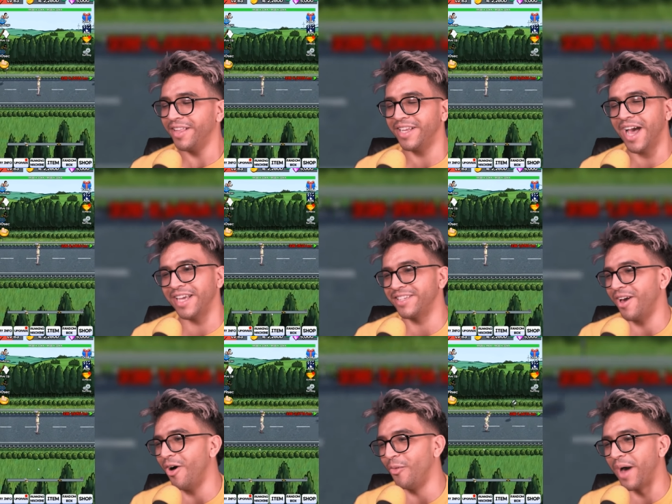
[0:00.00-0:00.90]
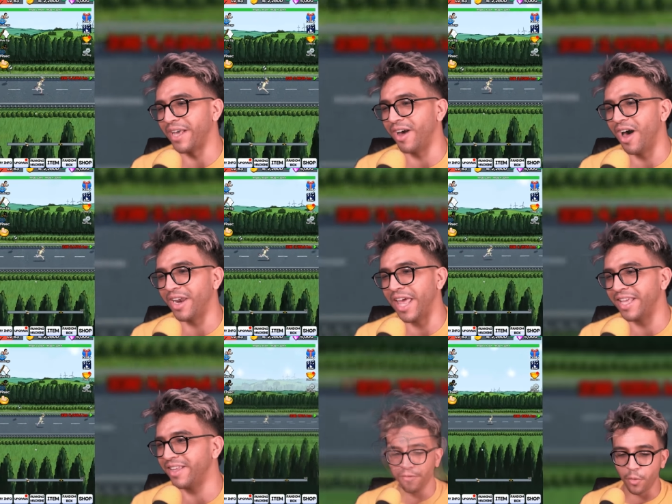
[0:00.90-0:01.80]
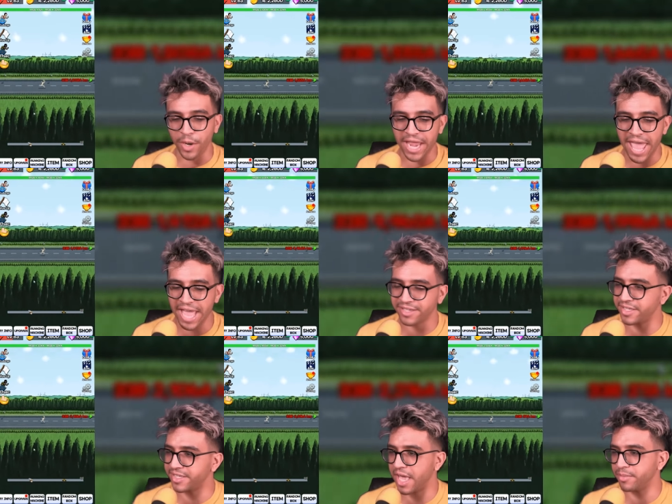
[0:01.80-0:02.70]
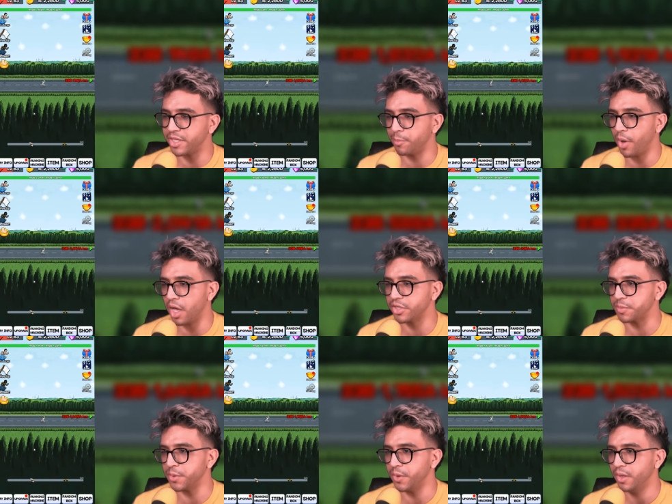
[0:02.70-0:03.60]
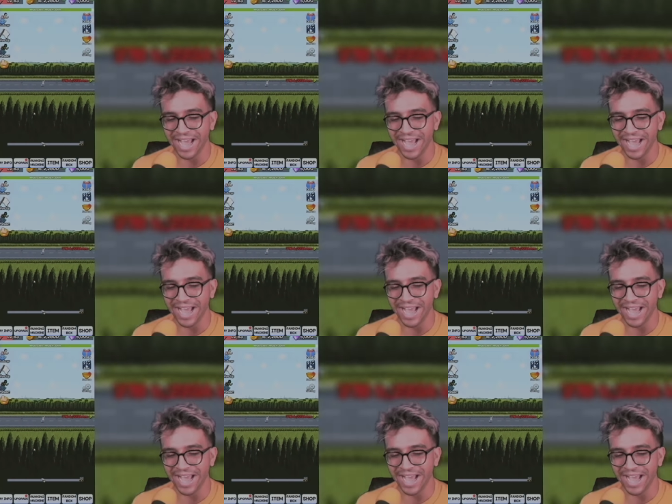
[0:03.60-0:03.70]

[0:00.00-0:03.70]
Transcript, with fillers: Guys, oh my God. Like, even with Hex, this game is impossible.